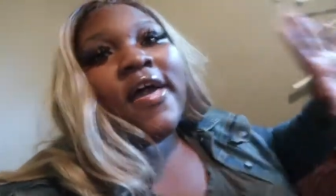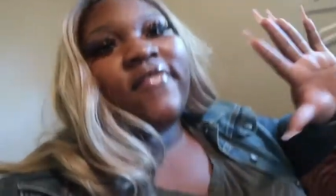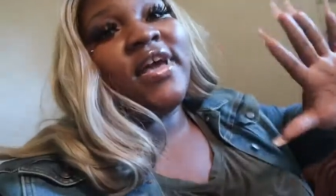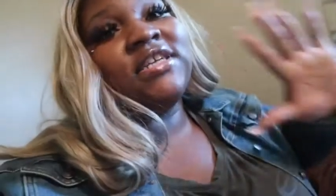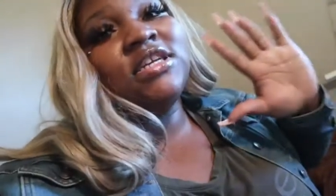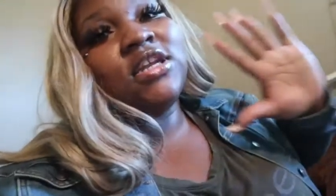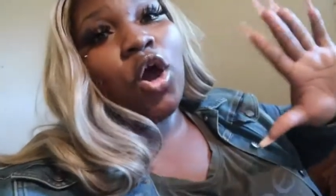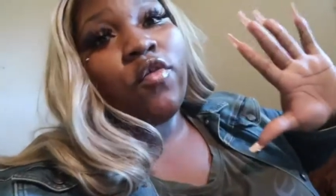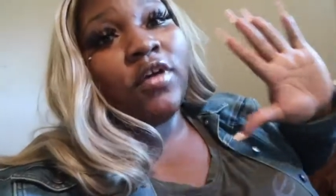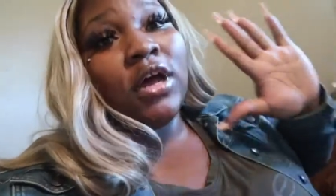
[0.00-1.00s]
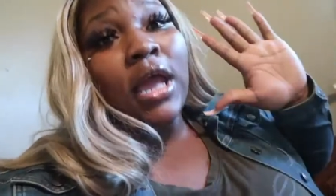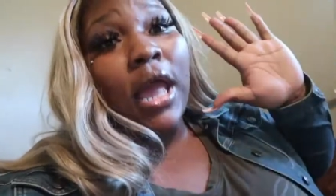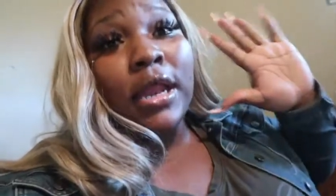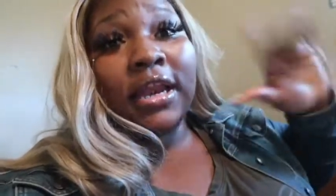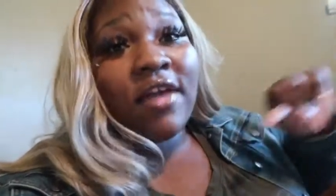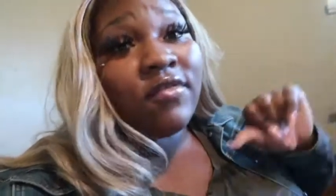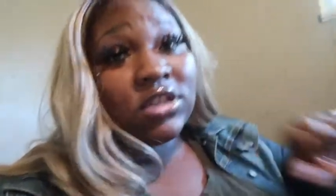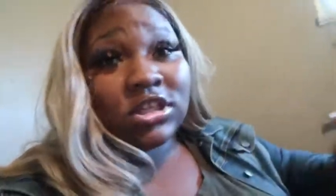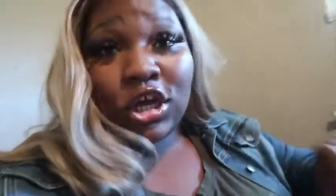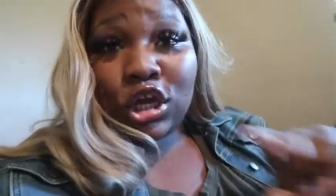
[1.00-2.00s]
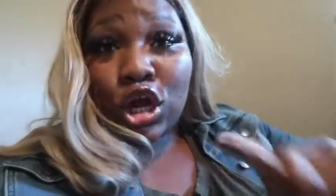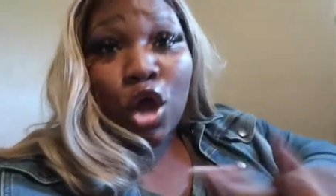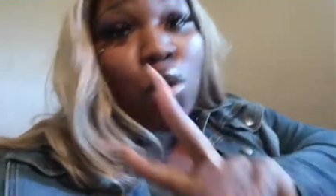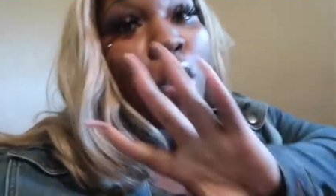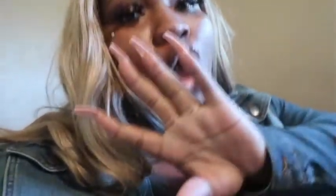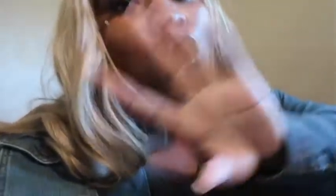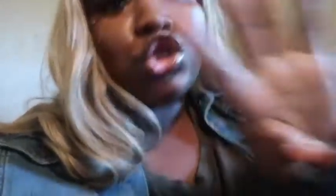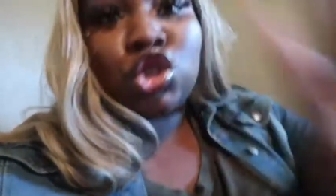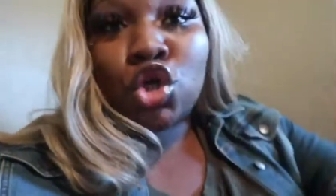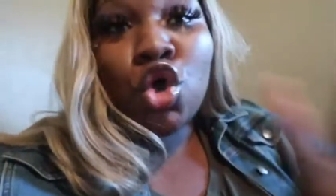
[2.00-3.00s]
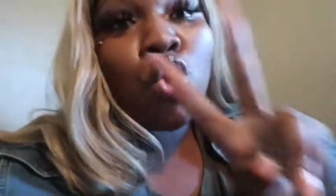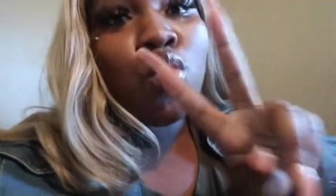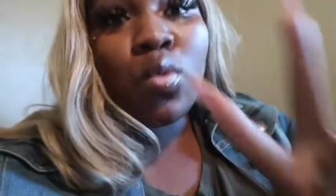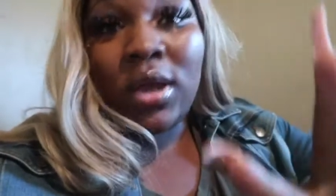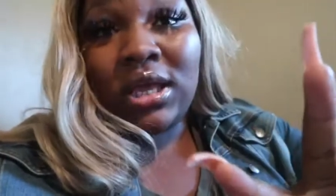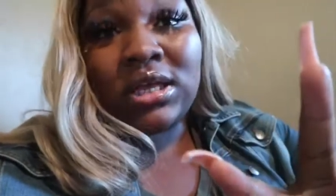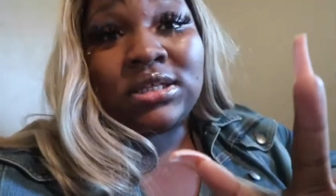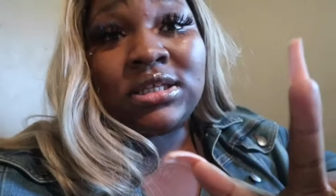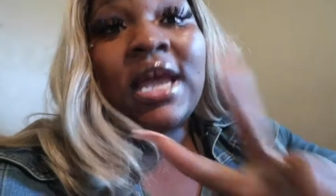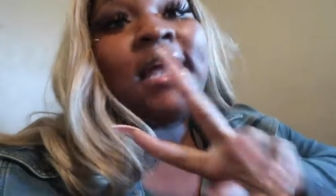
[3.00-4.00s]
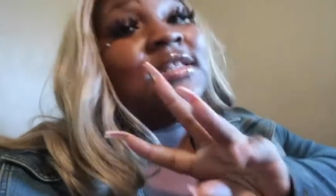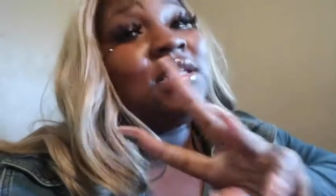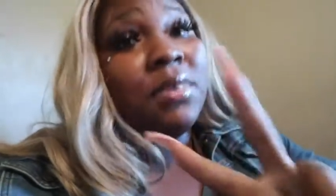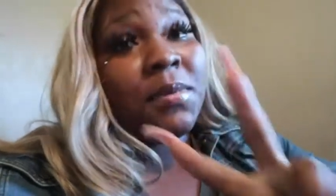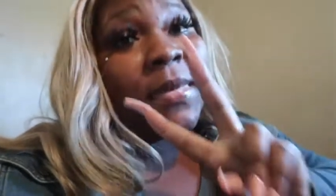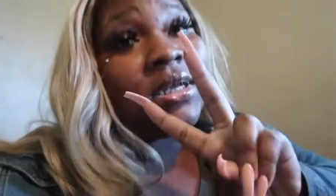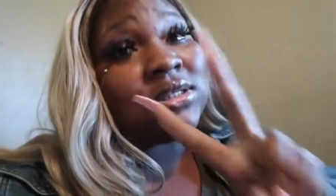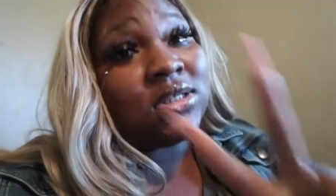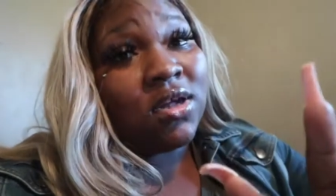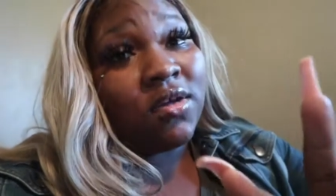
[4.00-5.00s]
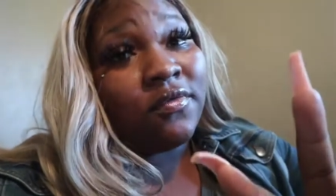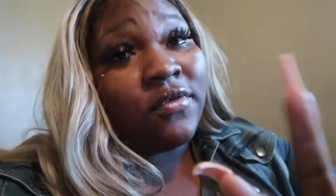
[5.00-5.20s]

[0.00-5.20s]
Fashion Nova never took no two weeks to bring my stuff.